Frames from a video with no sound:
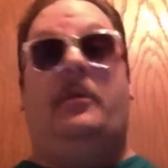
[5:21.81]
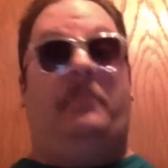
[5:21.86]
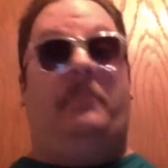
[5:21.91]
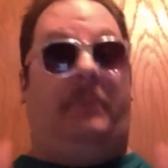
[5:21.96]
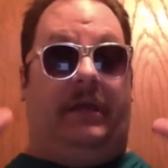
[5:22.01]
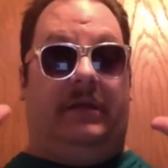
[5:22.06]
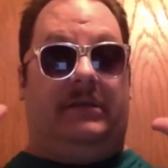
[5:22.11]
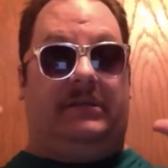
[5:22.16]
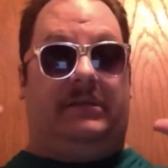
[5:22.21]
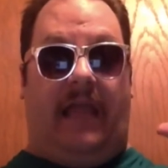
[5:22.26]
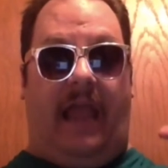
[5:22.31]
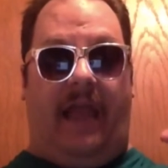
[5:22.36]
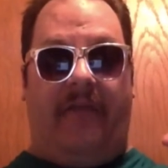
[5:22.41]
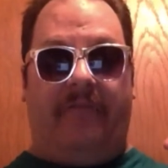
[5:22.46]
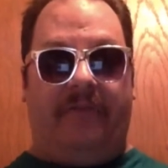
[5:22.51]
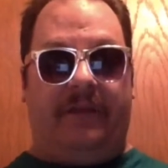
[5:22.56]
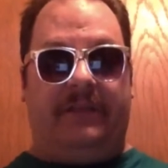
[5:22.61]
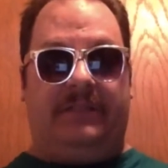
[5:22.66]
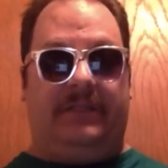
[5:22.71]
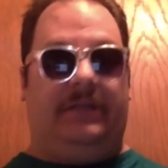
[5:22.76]
because
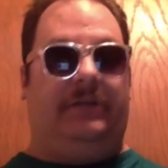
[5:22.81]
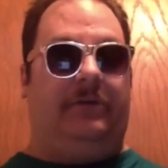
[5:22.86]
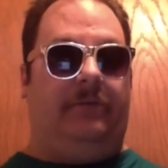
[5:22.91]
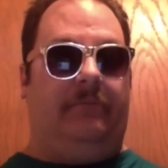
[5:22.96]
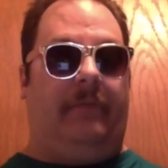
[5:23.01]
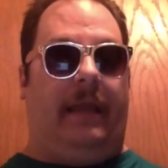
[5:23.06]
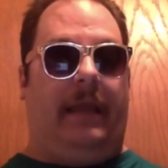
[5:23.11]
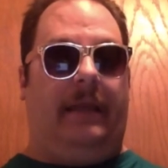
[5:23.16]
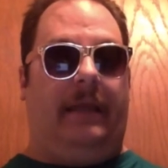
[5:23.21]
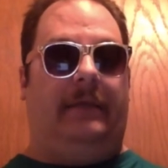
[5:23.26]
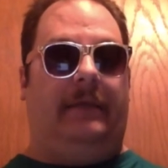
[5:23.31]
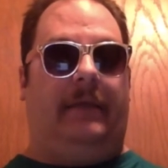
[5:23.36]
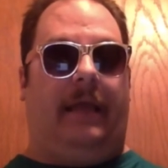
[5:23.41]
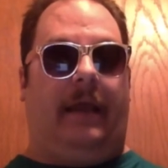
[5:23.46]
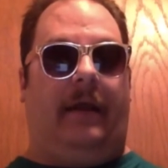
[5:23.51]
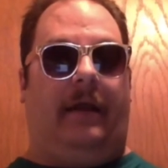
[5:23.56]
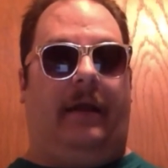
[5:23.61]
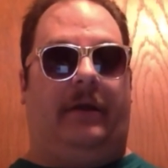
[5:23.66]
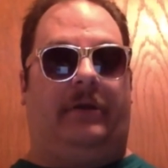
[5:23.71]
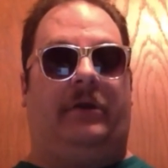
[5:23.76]
every single main
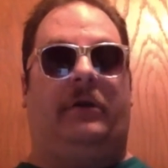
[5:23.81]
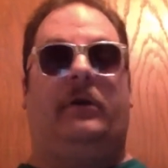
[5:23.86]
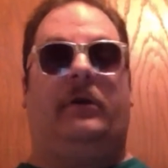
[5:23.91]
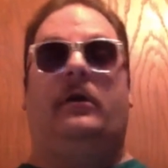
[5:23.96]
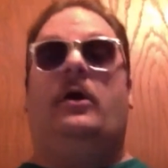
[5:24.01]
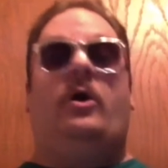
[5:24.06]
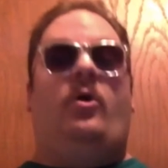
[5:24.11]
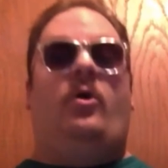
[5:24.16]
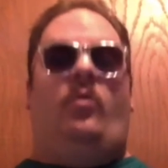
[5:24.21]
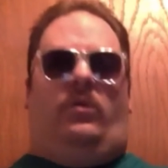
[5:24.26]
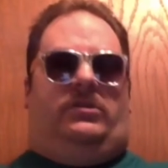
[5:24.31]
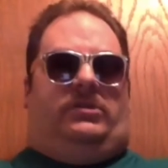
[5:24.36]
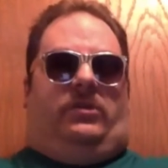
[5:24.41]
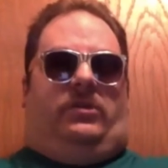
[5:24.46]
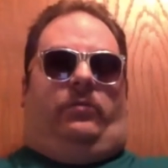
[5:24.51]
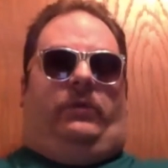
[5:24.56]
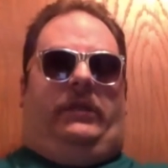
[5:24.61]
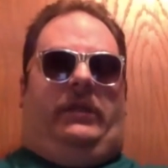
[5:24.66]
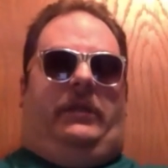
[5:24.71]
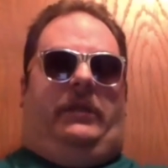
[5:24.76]
character was a
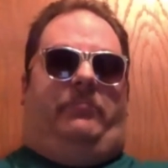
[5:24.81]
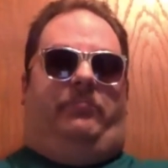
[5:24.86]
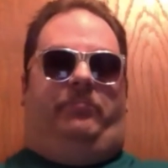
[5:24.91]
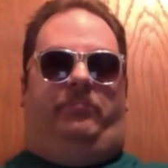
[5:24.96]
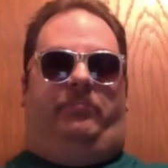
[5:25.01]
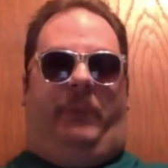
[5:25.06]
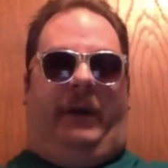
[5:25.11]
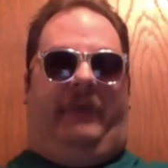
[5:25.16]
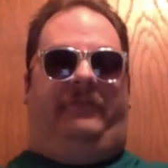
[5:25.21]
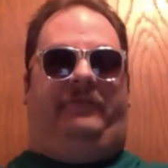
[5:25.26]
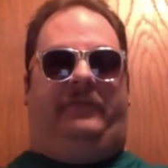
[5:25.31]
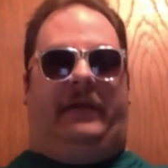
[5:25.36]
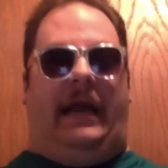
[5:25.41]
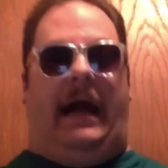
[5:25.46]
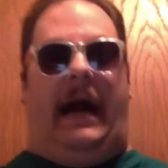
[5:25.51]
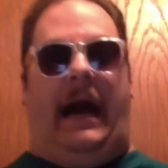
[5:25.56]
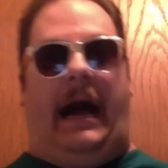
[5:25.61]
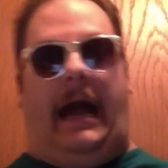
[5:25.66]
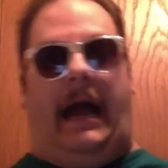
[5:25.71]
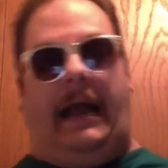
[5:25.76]
really buff
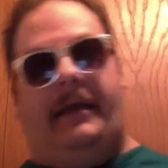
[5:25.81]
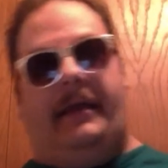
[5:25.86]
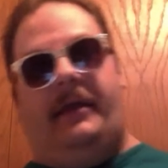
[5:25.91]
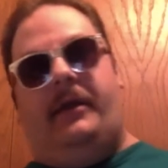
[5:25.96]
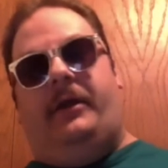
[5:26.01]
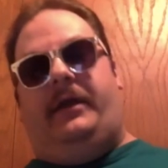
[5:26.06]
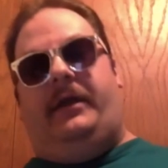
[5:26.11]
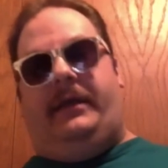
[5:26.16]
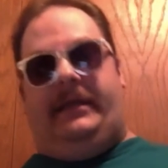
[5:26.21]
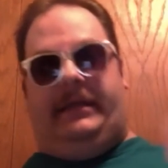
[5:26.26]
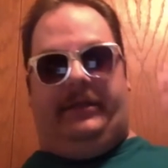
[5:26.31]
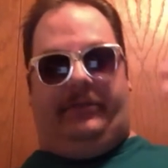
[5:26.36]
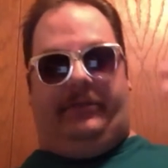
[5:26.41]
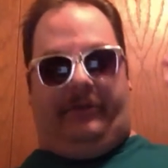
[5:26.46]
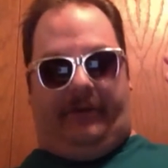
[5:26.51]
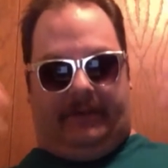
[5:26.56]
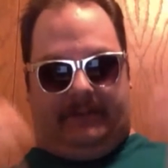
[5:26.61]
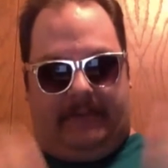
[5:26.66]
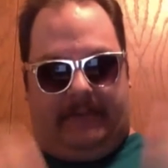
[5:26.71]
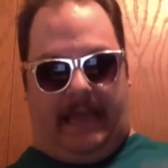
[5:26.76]
guy in
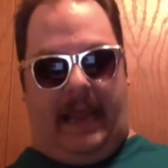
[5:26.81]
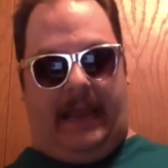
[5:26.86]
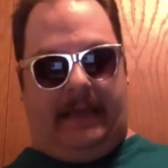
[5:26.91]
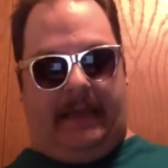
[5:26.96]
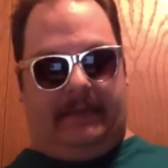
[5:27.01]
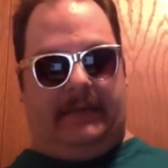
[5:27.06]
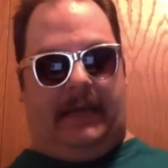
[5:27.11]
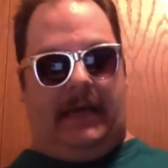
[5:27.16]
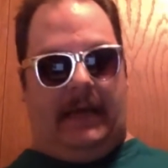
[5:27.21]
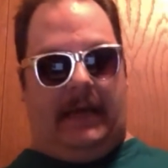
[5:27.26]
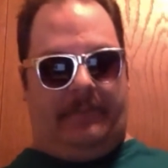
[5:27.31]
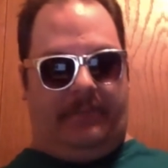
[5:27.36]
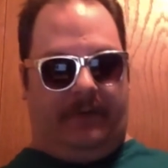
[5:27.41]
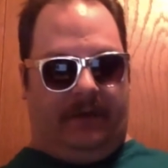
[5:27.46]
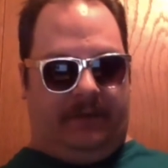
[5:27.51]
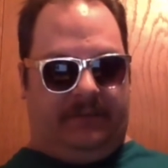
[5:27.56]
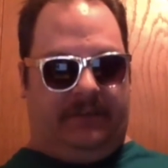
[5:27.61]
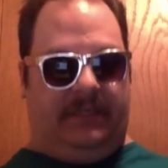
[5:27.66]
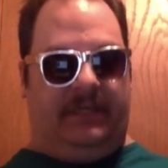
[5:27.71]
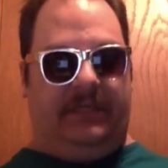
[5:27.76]
either a tank top,
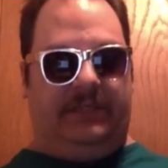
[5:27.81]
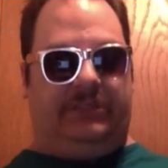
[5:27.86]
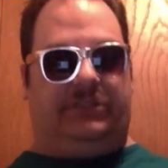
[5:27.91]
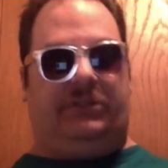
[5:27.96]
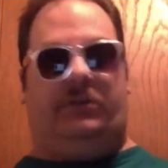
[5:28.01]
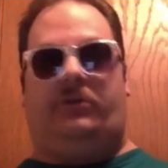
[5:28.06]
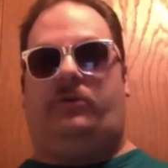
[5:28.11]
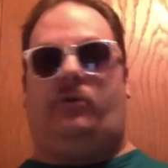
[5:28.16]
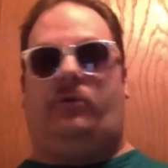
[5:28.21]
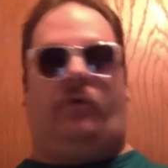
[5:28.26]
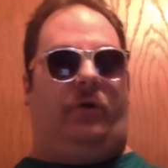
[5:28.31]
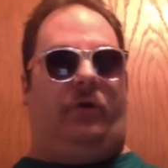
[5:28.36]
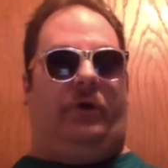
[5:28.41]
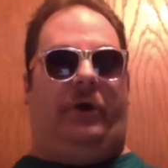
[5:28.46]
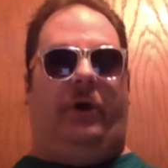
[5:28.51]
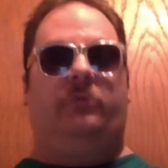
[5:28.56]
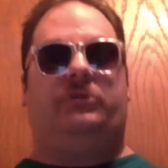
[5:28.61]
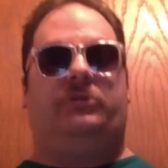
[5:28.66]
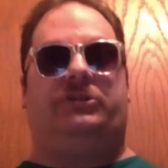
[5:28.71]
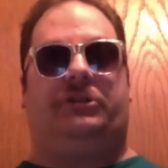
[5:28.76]
a t shirt, or
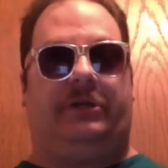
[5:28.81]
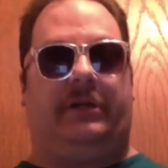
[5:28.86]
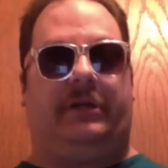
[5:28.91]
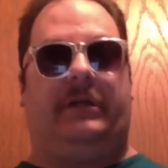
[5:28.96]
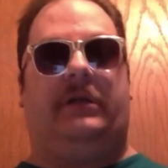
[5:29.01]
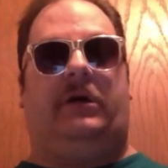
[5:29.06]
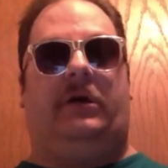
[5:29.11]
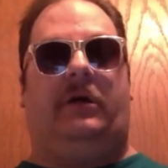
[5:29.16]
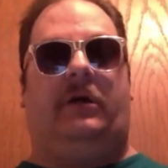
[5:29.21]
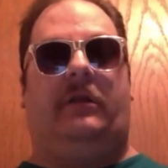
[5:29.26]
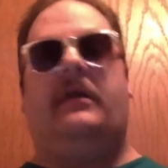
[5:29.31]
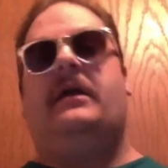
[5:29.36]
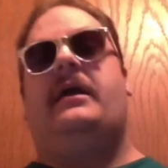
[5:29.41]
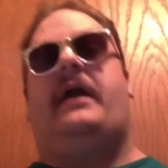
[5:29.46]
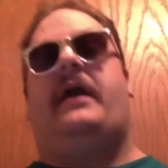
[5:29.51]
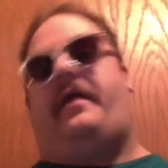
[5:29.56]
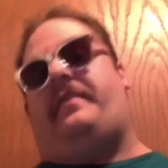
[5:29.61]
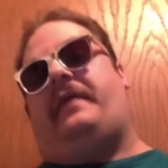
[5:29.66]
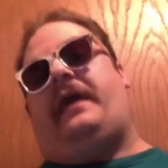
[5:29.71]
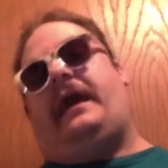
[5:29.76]
no shirt at all,
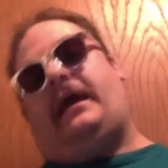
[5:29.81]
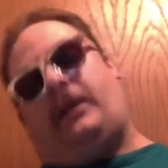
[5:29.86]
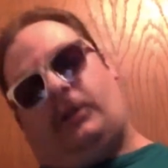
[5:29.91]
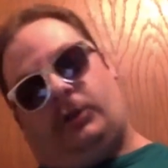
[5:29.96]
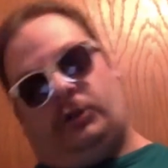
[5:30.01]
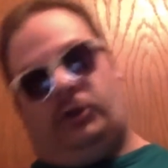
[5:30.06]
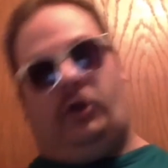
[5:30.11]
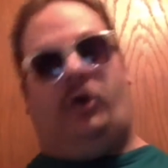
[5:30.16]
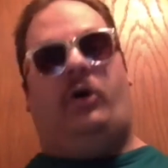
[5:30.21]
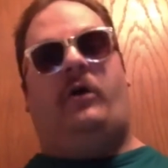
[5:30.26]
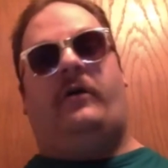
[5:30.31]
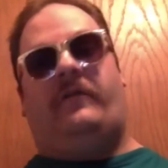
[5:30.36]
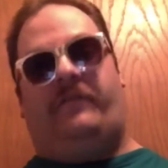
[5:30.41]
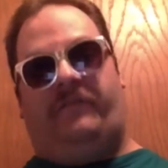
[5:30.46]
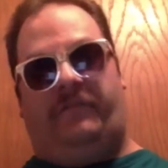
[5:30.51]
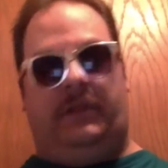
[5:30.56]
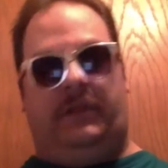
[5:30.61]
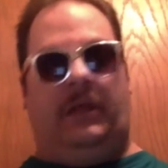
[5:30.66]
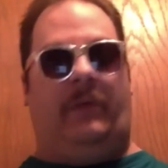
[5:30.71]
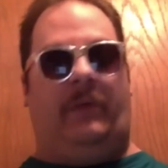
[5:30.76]
and they had a long,
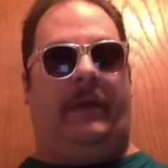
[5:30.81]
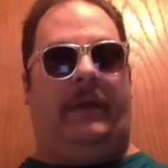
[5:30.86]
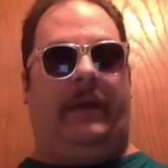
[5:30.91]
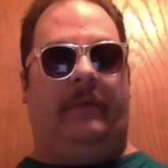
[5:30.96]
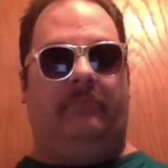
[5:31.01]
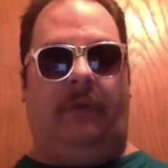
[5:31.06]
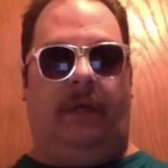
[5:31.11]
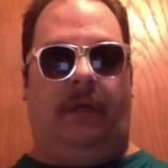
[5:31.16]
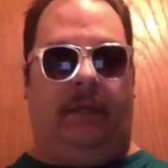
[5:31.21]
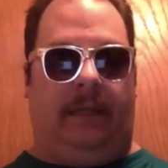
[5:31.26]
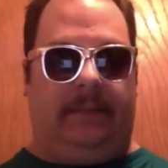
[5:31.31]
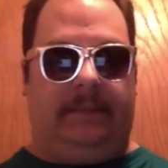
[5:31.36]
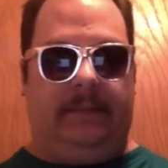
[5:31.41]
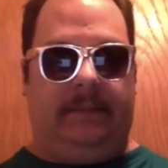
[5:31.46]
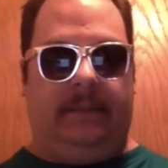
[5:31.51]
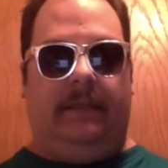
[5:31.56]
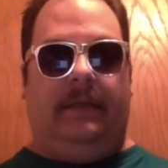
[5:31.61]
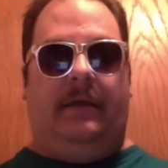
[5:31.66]
flowing mullet.